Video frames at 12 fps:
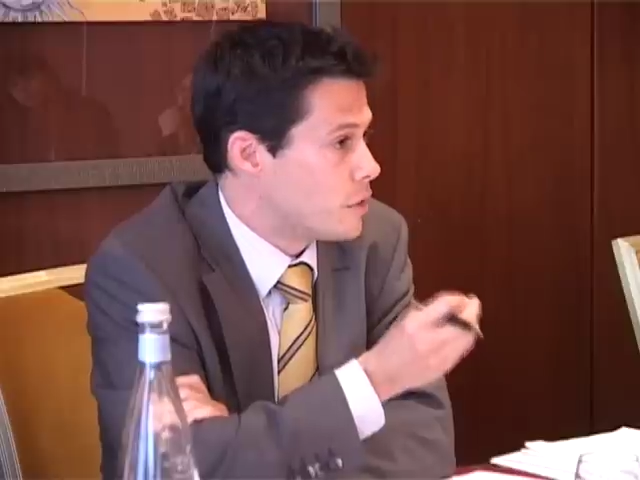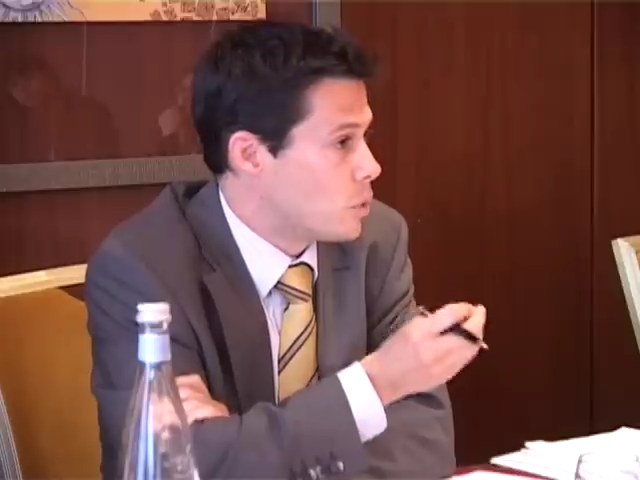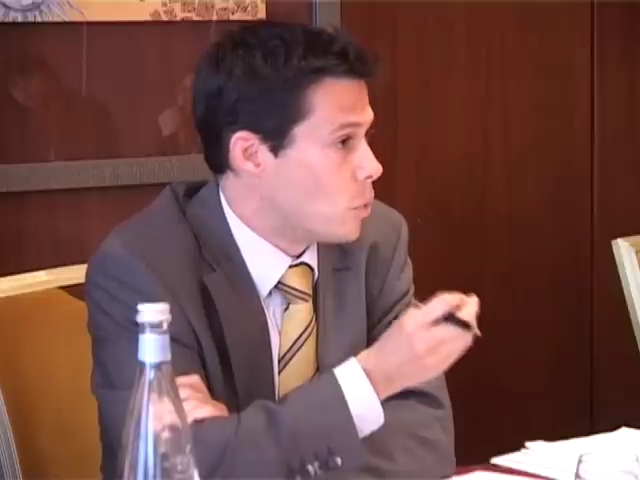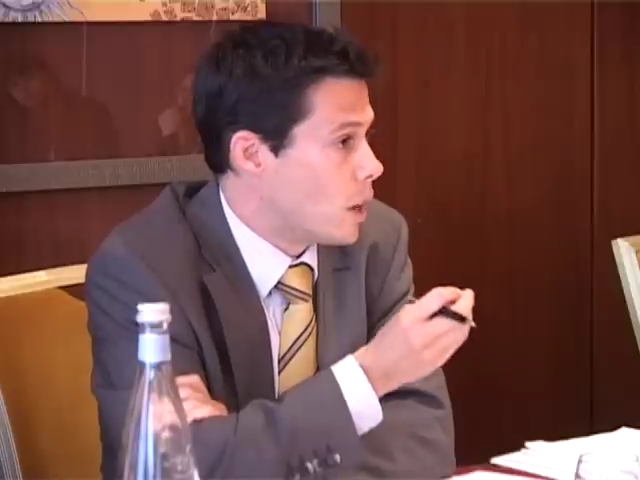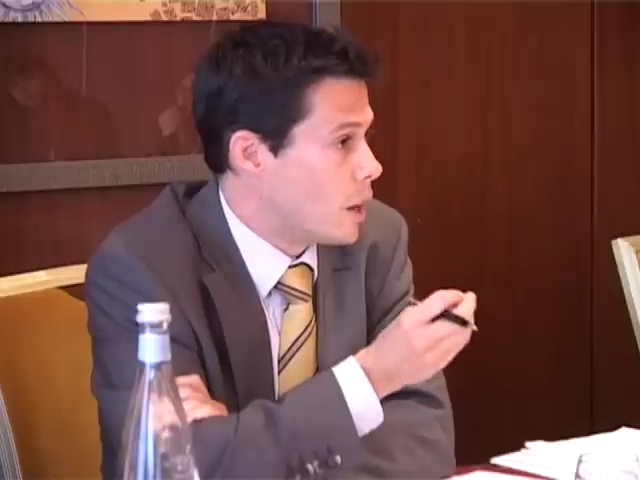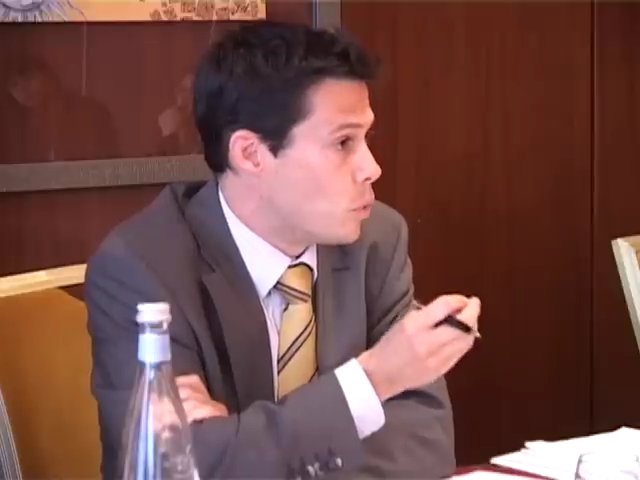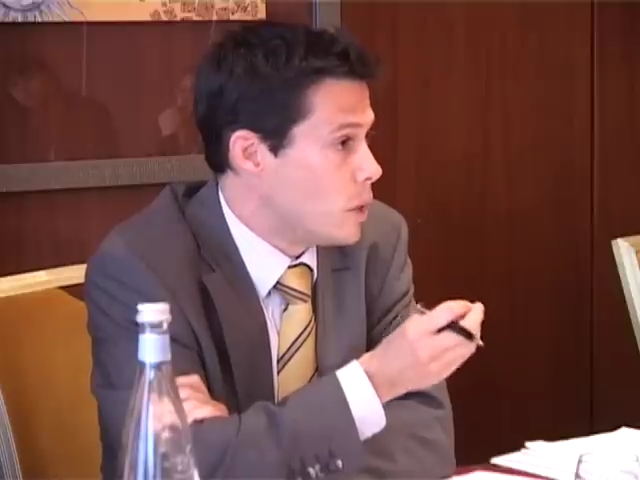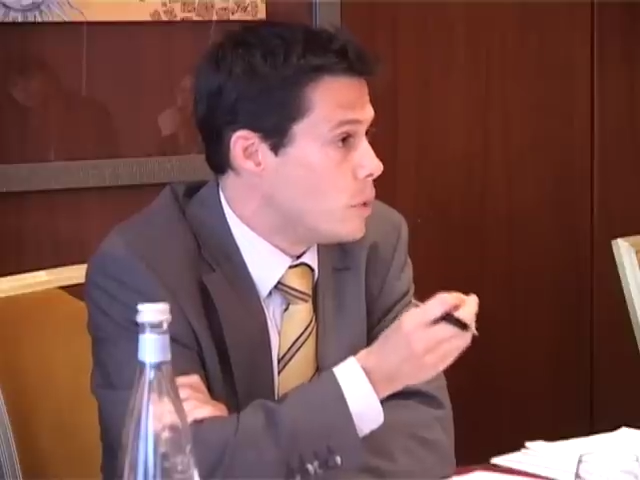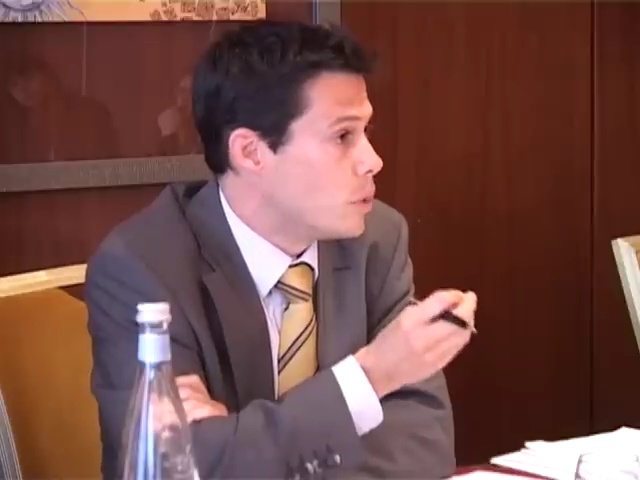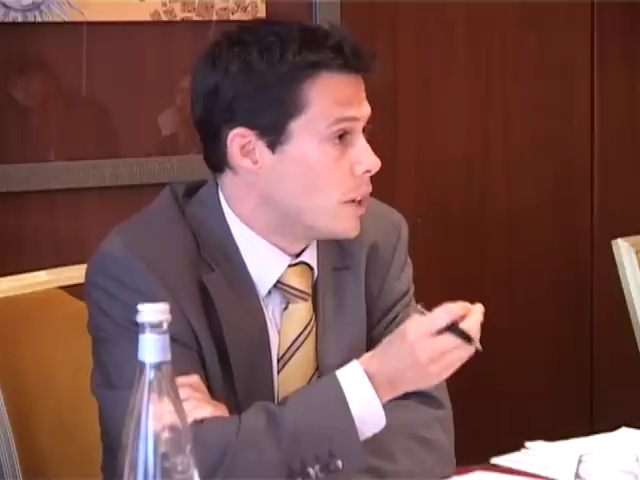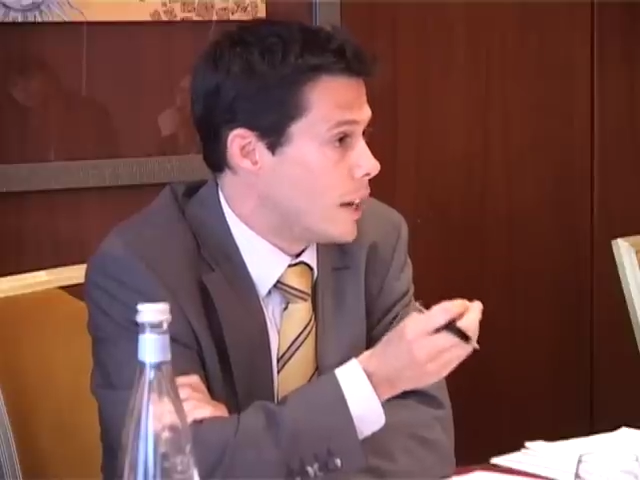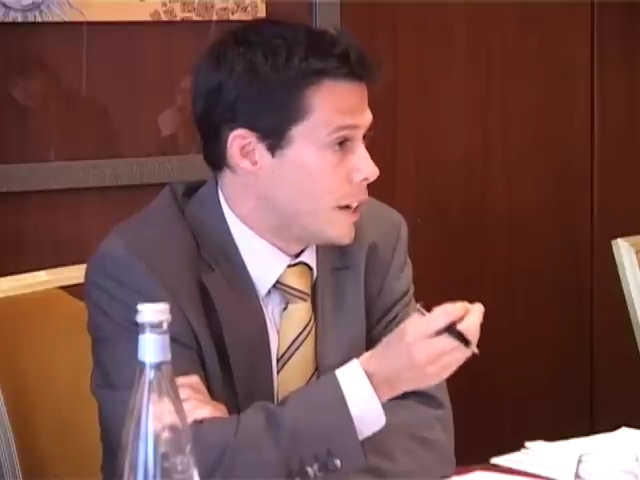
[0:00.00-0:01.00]
for why we
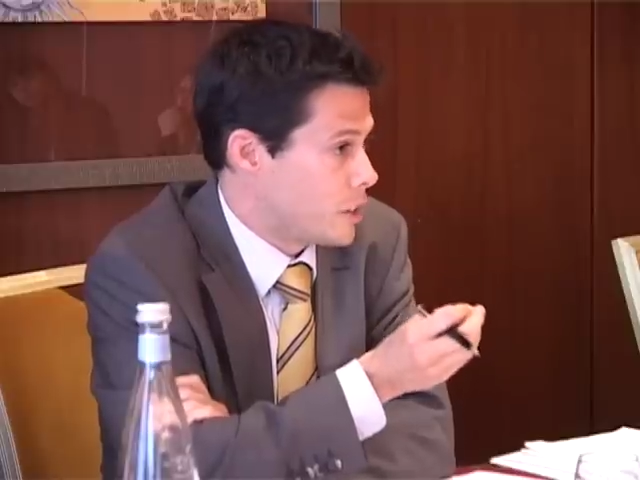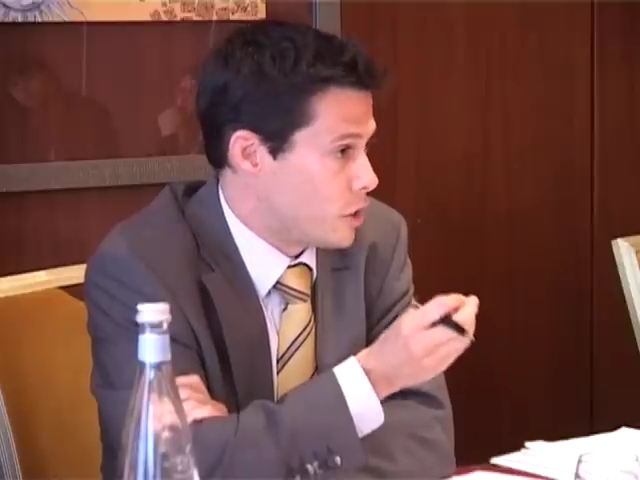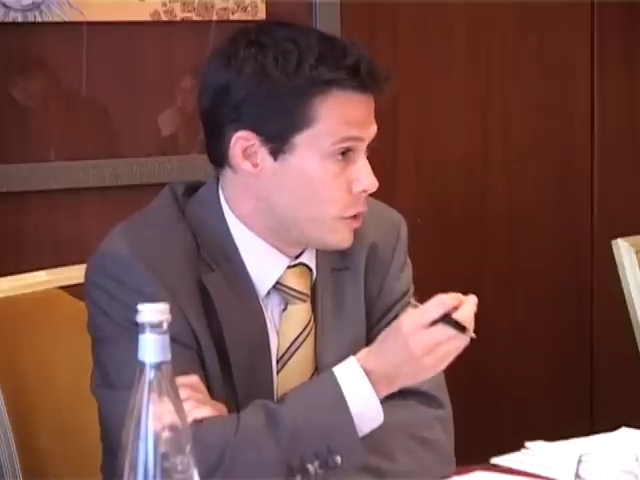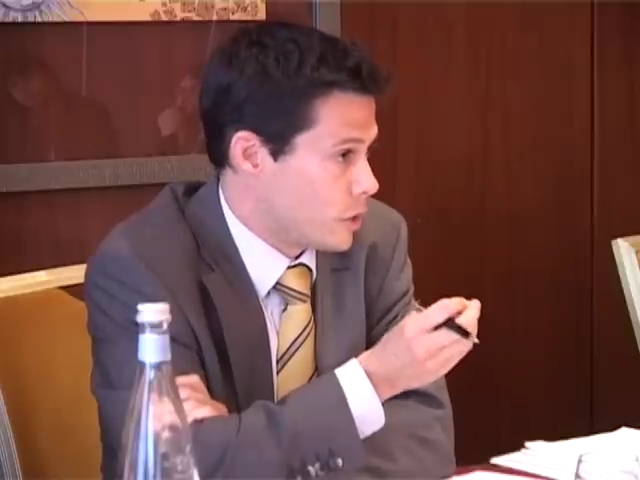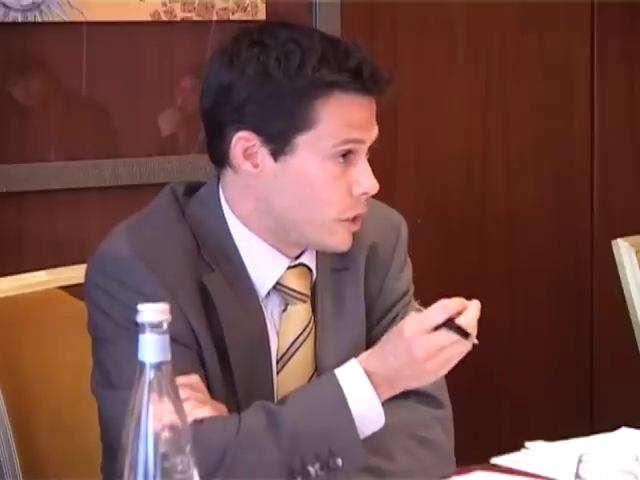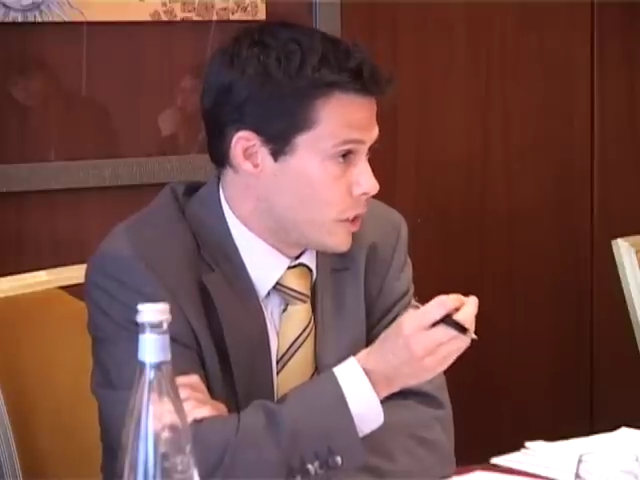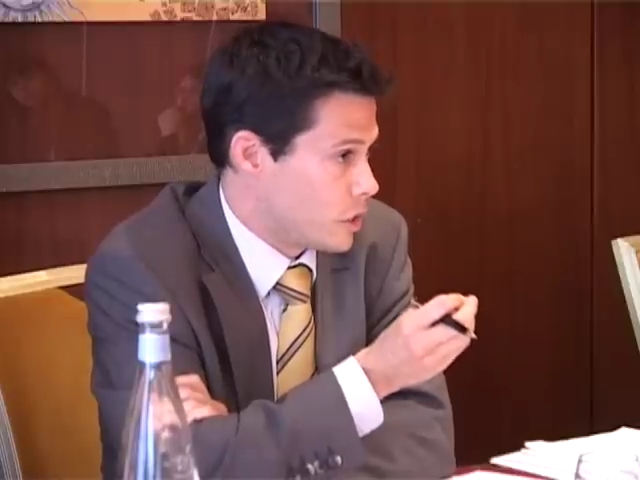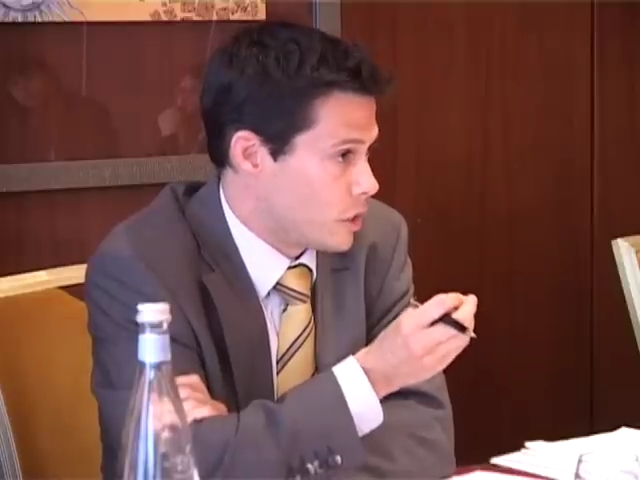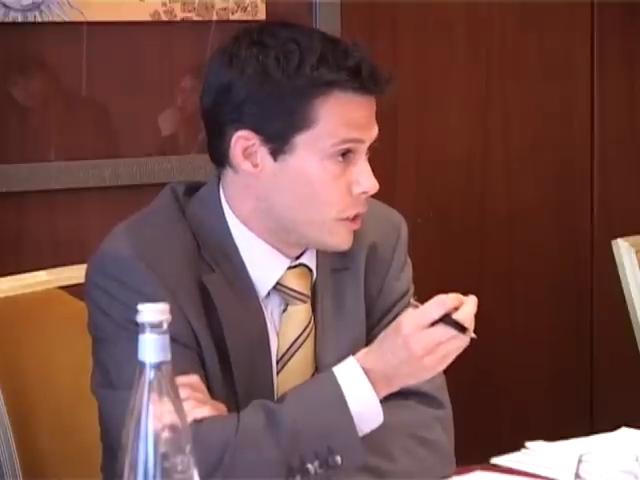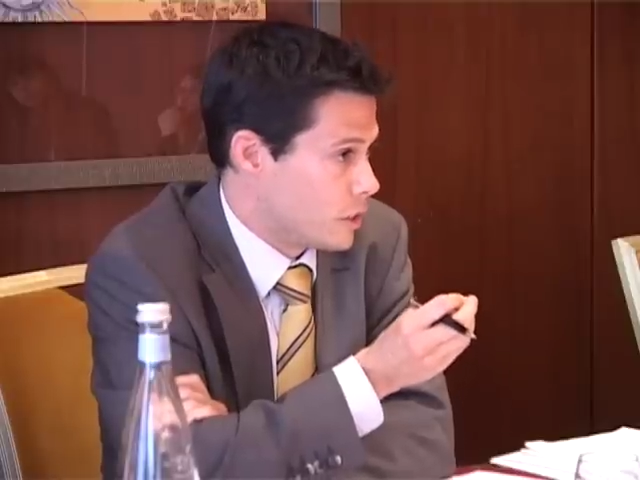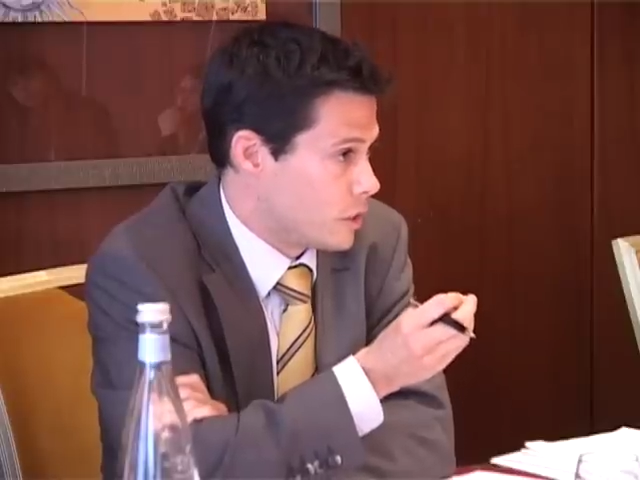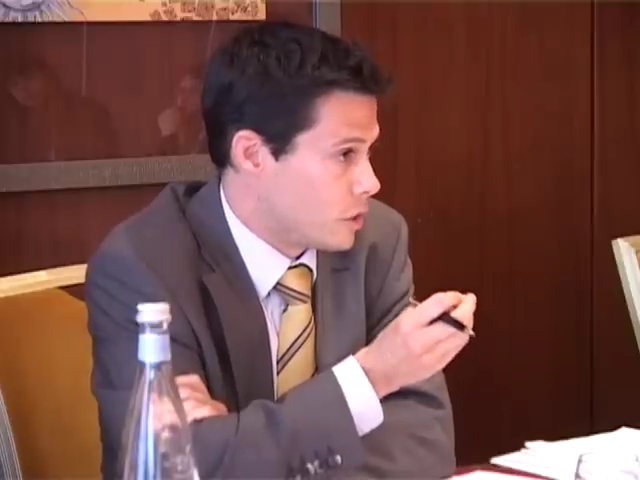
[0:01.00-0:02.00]
would lack
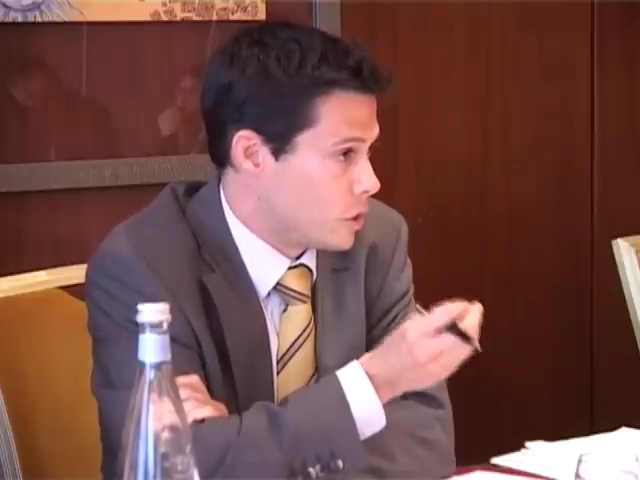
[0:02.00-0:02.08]
jurisdiction